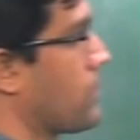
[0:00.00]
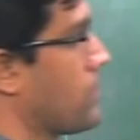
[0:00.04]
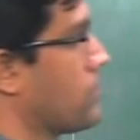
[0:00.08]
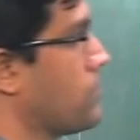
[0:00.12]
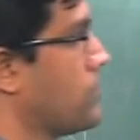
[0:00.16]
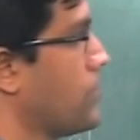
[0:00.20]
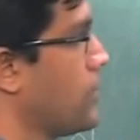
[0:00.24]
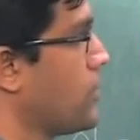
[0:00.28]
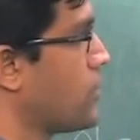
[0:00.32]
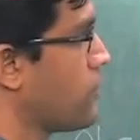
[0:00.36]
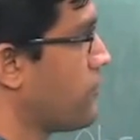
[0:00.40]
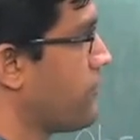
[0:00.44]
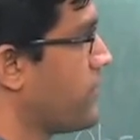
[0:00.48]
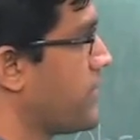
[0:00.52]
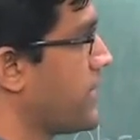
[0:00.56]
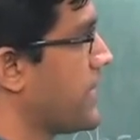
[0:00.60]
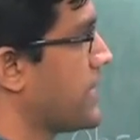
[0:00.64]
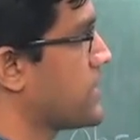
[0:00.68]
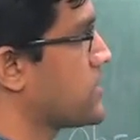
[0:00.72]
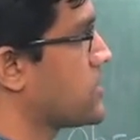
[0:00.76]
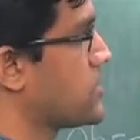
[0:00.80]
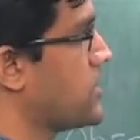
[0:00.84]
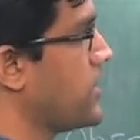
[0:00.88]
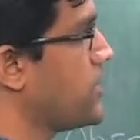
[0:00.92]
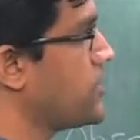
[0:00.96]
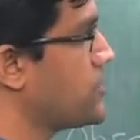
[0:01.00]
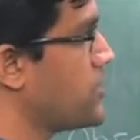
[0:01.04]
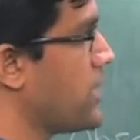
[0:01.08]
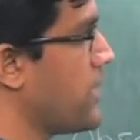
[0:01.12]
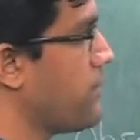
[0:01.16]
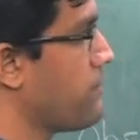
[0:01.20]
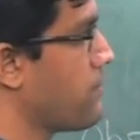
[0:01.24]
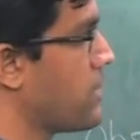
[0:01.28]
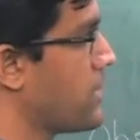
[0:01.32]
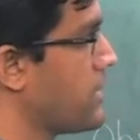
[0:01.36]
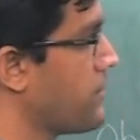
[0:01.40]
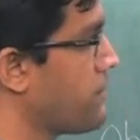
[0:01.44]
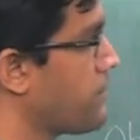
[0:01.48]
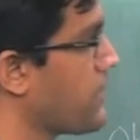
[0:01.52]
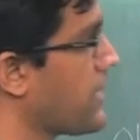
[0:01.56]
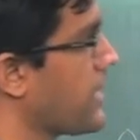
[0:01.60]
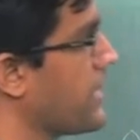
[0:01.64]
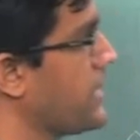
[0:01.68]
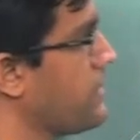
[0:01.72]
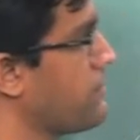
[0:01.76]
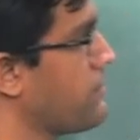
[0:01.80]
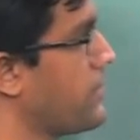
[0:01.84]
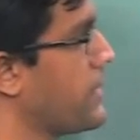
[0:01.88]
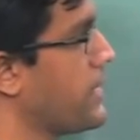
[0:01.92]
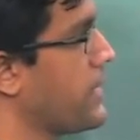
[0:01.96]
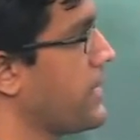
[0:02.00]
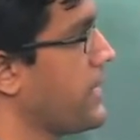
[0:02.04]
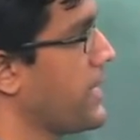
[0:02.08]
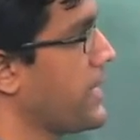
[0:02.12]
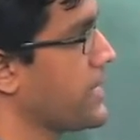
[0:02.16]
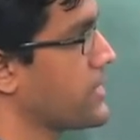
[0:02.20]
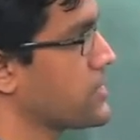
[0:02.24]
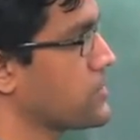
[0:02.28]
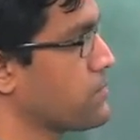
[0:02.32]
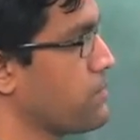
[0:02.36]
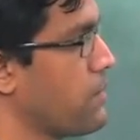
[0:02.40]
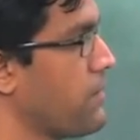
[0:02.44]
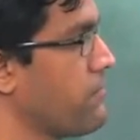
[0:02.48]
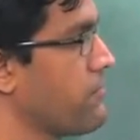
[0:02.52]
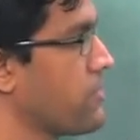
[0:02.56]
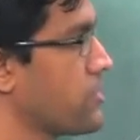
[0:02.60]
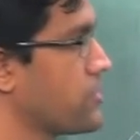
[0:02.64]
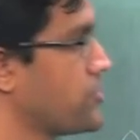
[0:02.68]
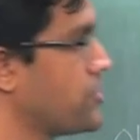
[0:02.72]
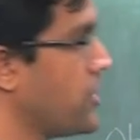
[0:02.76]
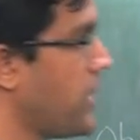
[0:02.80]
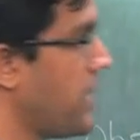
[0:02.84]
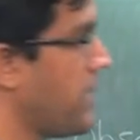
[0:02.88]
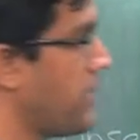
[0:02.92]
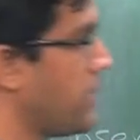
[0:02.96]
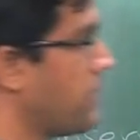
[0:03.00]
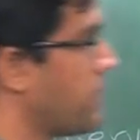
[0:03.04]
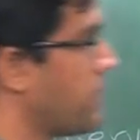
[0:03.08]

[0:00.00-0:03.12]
Think of it as Cj multiplied by x power j